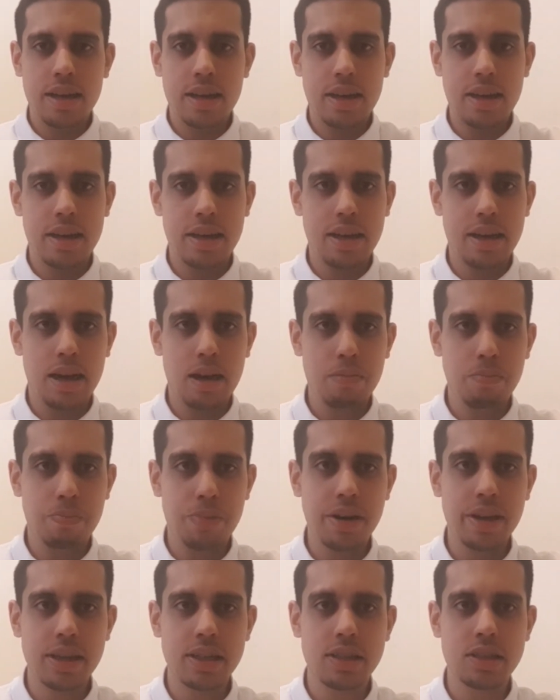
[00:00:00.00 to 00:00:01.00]
uh, I'm
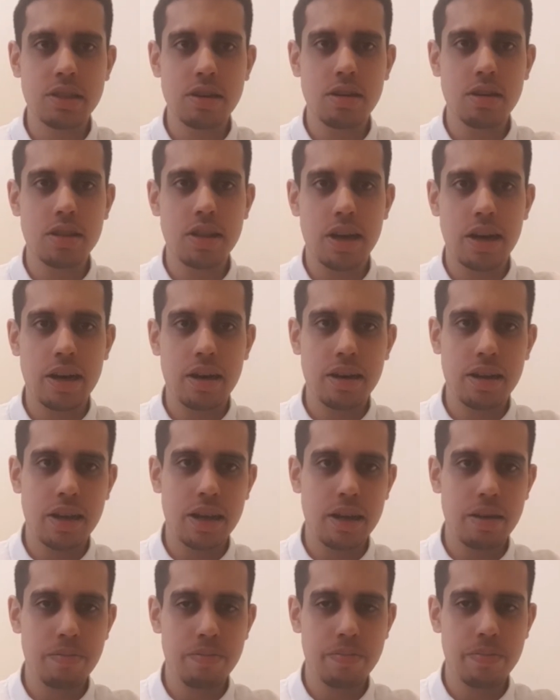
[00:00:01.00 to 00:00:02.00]
pretty sure that
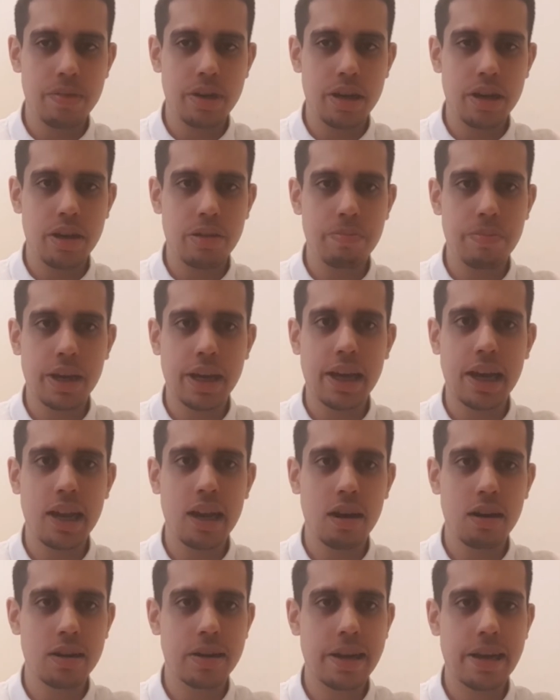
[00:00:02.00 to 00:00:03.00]
um, uh, Mikel
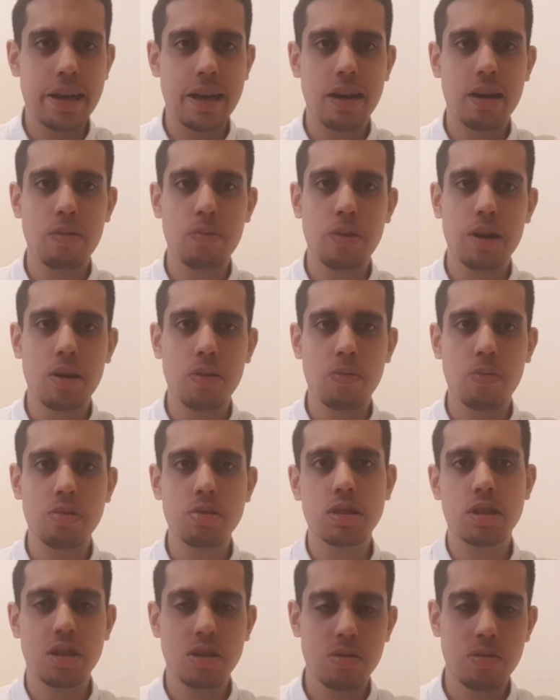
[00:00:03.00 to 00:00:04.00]
Arteta will
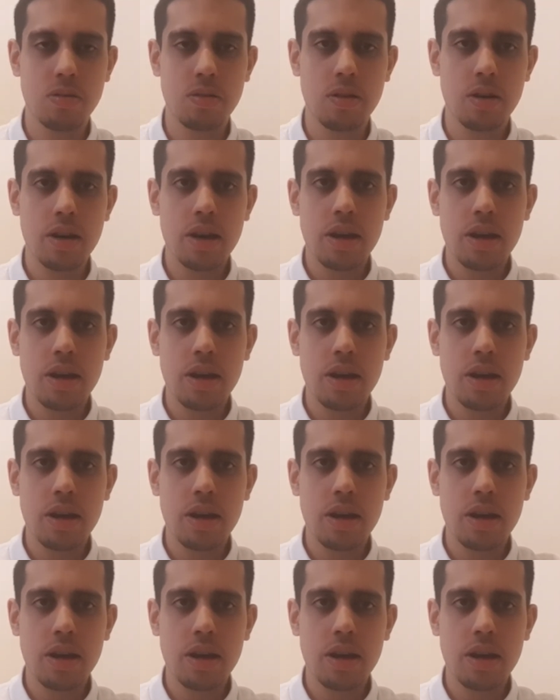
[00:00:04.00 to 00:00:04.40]
want to